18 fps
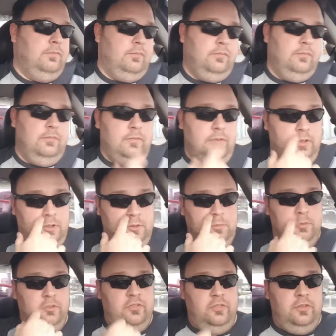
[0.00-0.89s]
well,
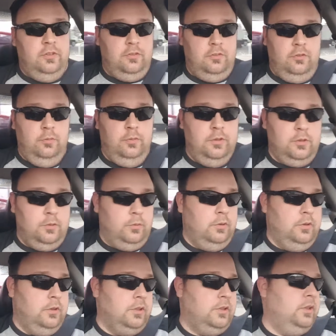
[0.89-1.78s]
almost until she went to
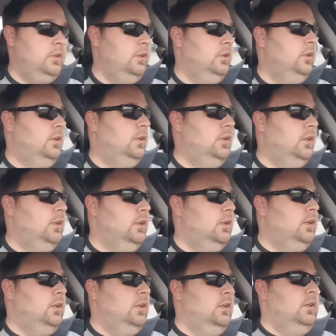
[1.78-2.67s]
work.
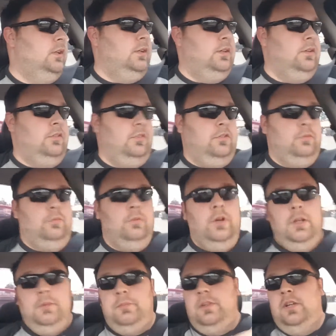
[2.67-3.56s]
I just
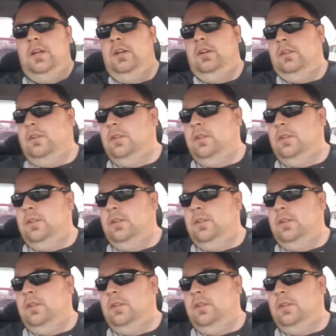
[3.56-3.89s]
wiped out.